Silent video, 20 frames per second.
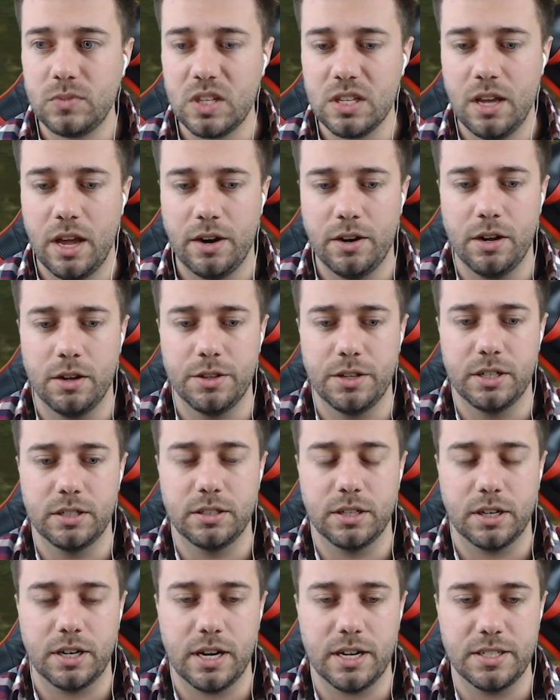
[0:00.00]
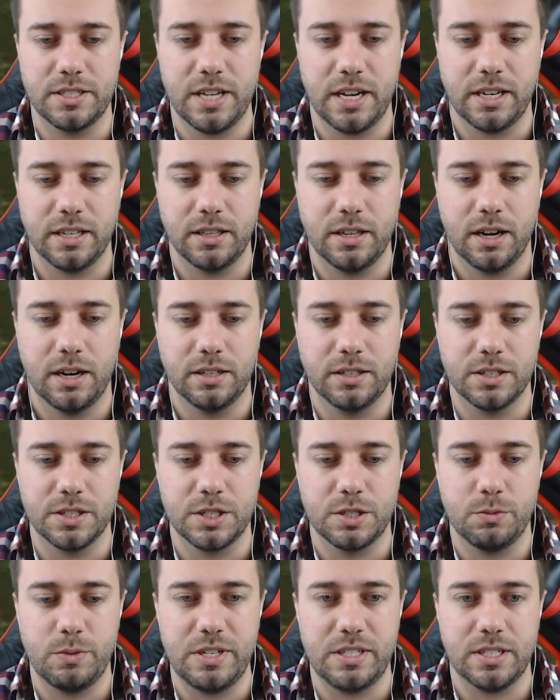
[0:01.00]
I don't know. They're they're kind of taking their their
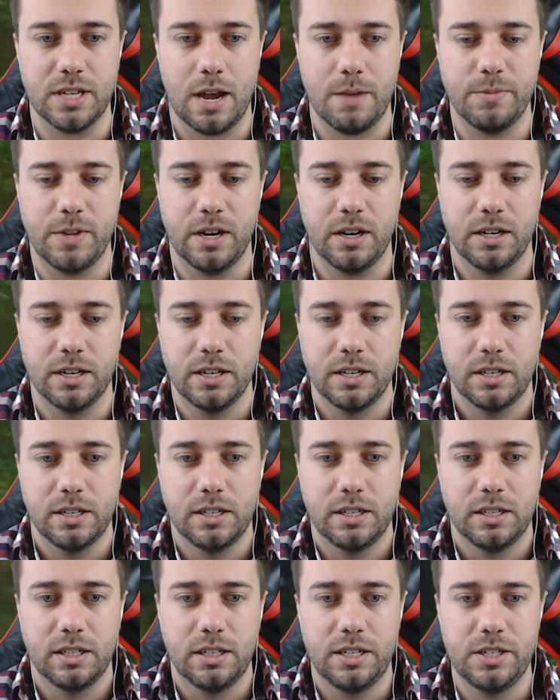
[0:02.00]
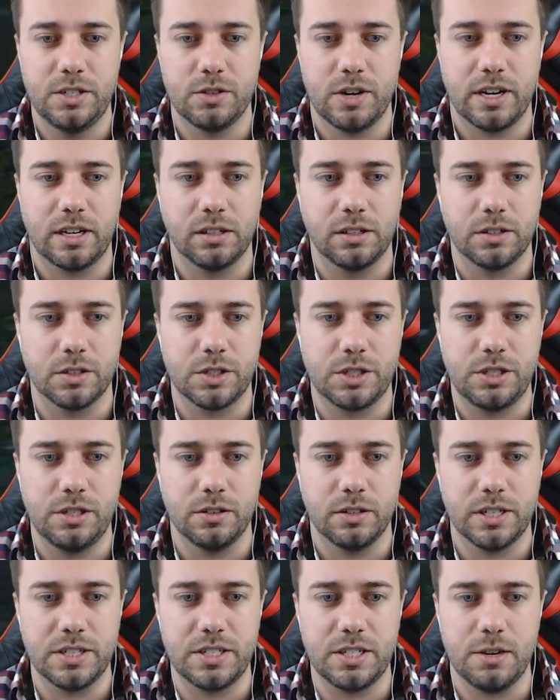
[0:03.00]
sweet time there. He drank a little
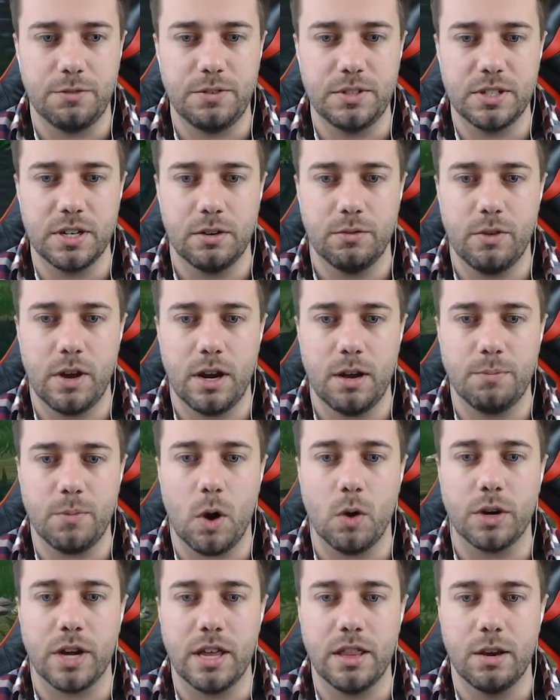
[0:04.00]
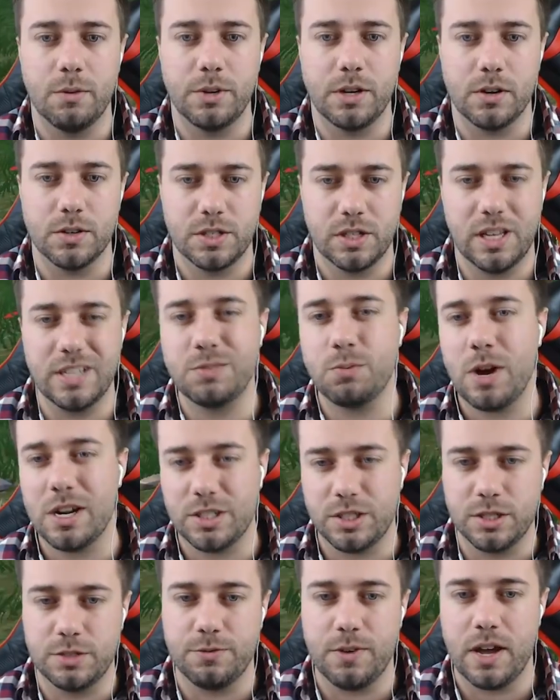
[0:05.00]
shield. Let's see if he's going to run up. Okay, there we go. So let's
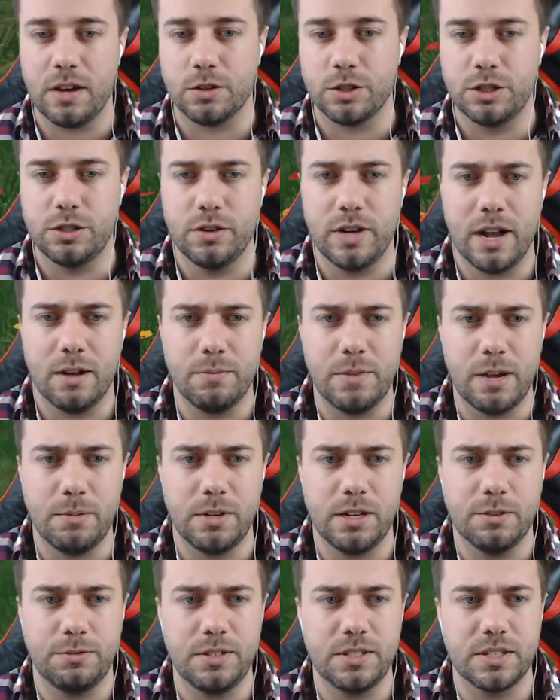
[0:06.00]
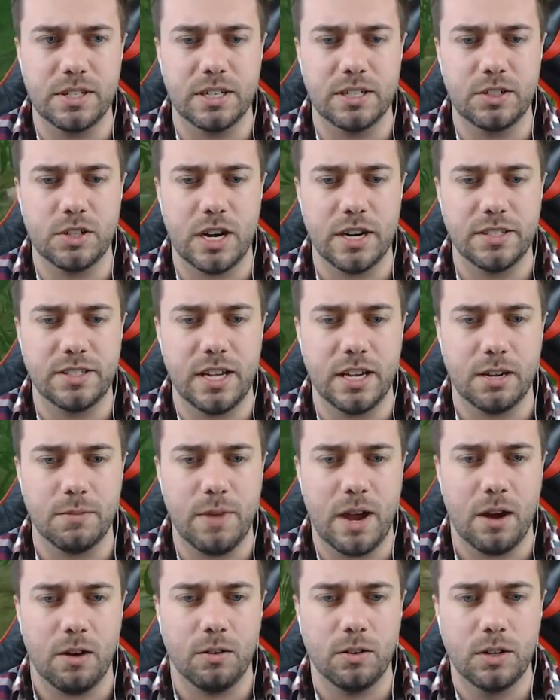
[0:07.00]
watch this final shootout maybe if he's going to try to take him
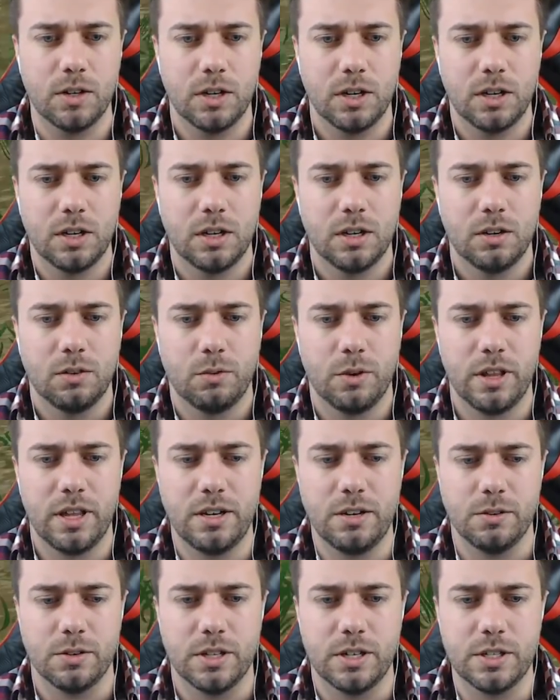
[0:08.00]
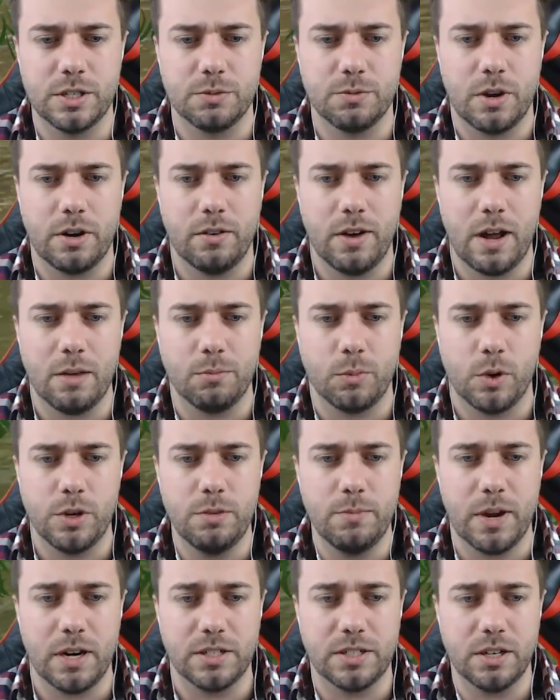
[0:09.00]
out. What are they doing? They're just running around. Boy,
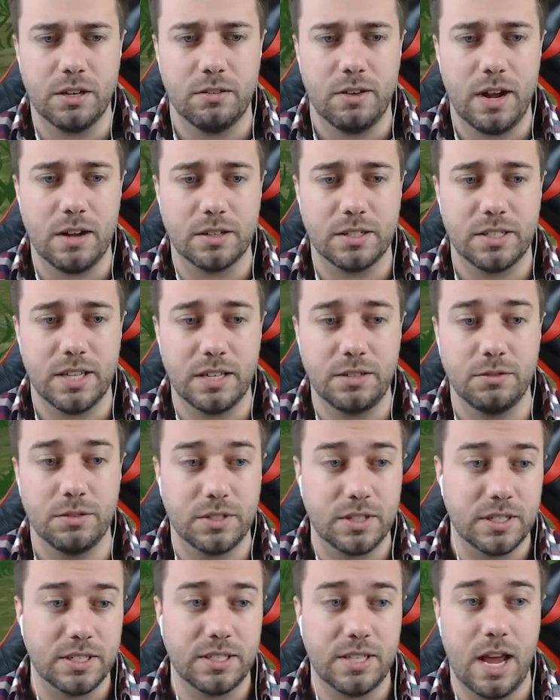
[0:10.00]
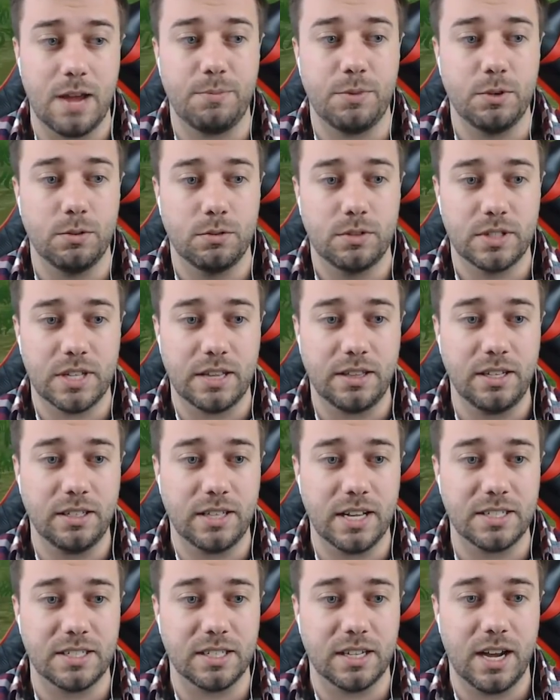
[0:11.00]
you better turn around because that dude's going to snipe you because I think
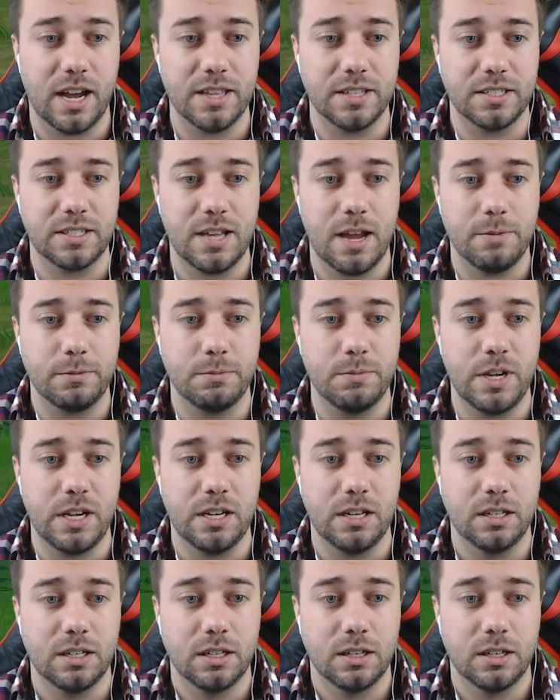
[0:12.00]
that's the guy that sniped me.